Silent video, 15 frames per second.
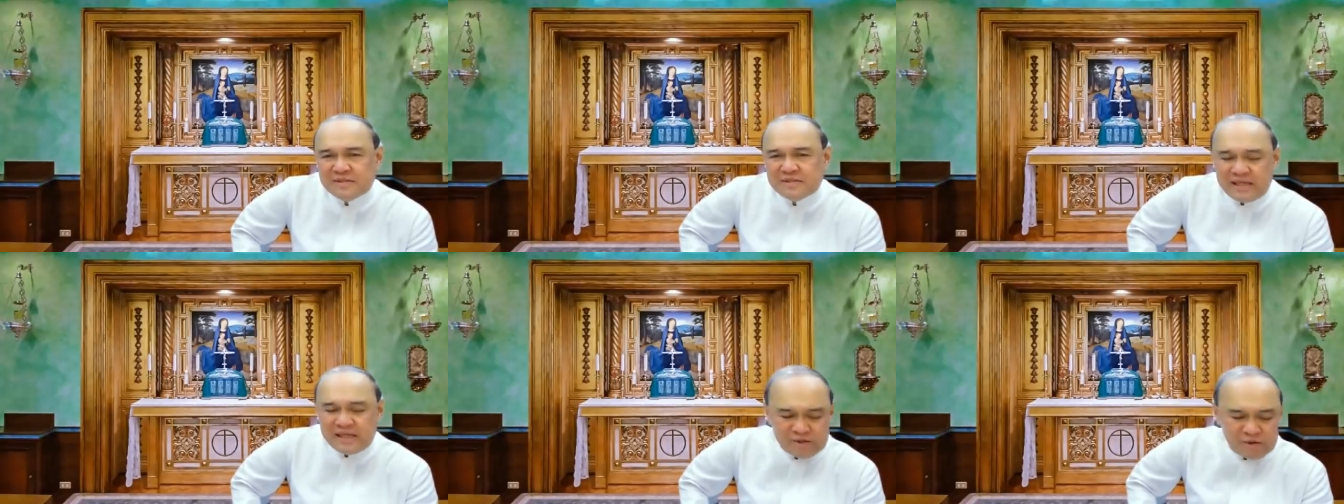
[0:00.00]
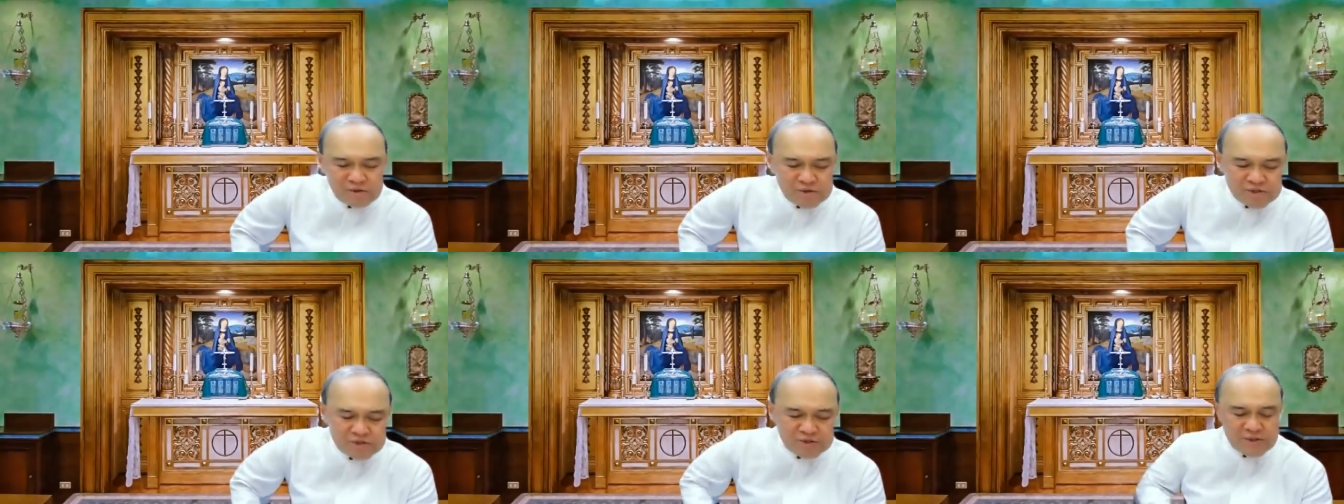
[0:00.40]
As I
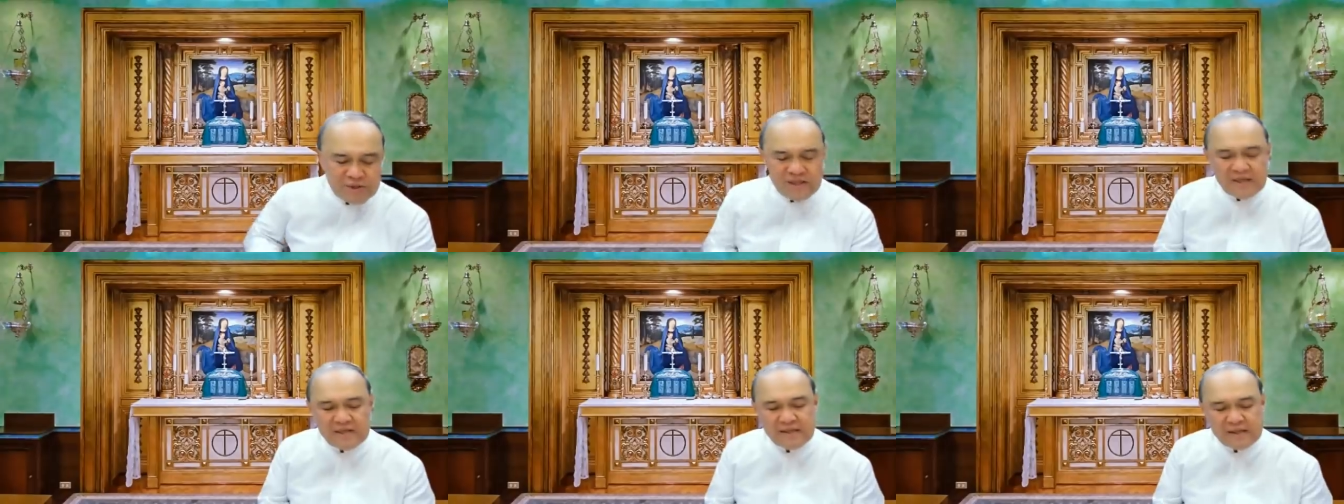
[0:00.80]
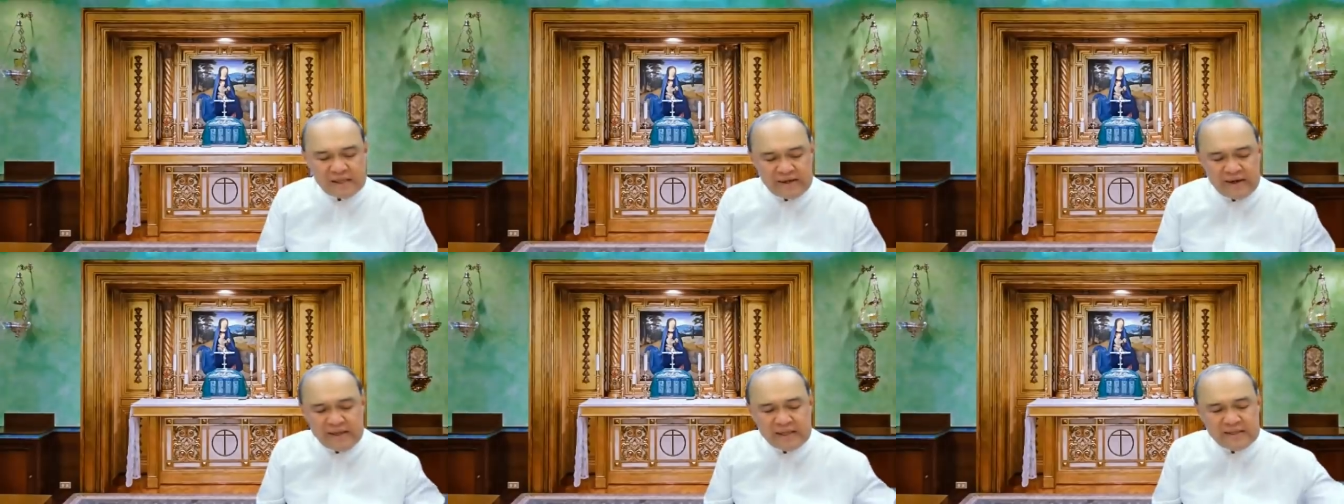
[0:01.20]
told you, the
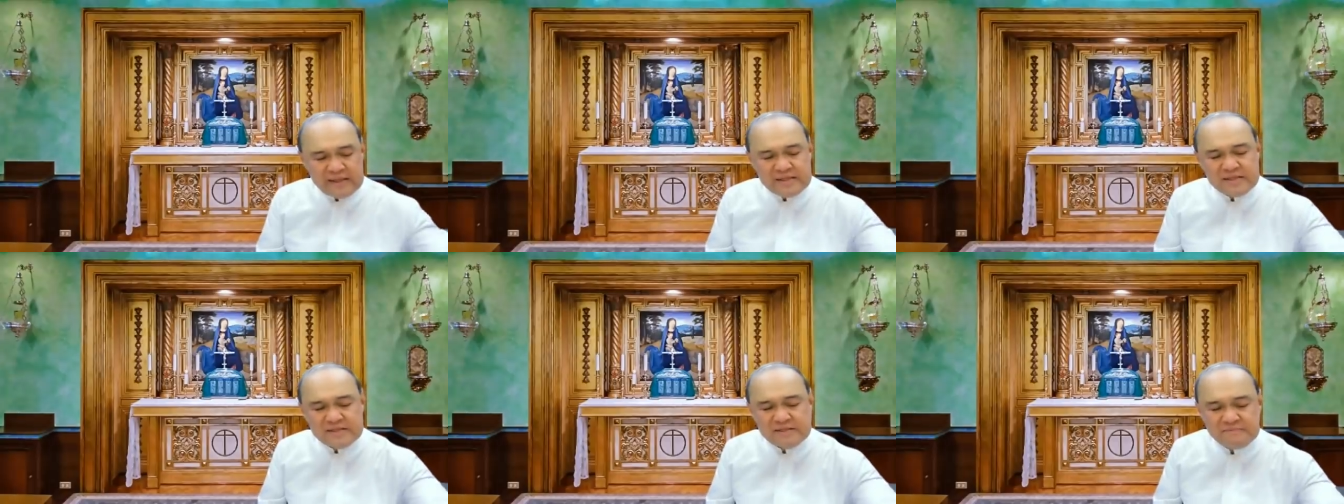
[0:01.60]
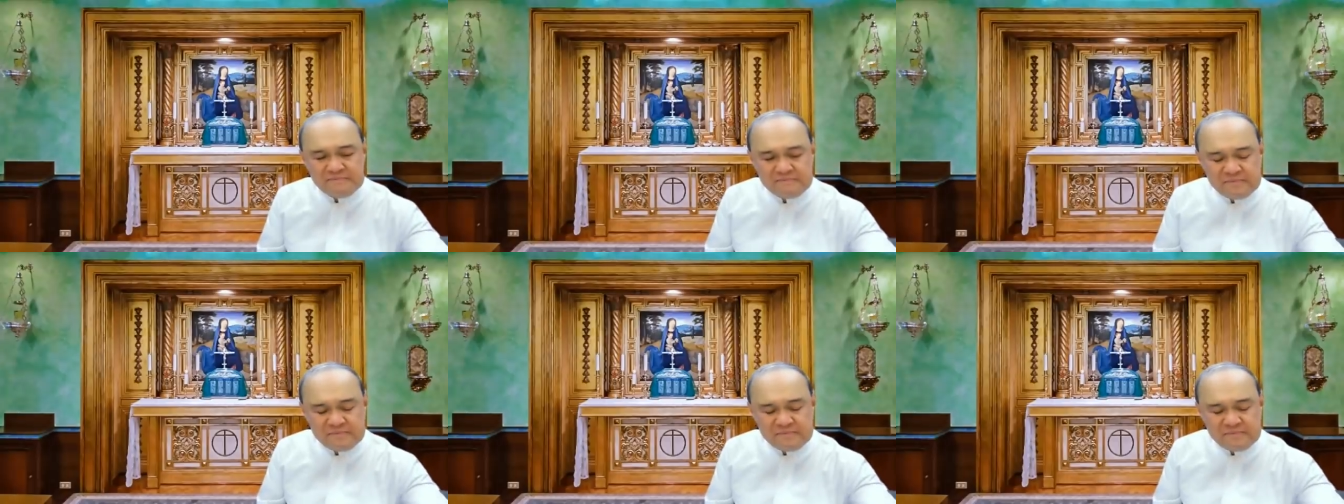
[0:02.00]
greatest,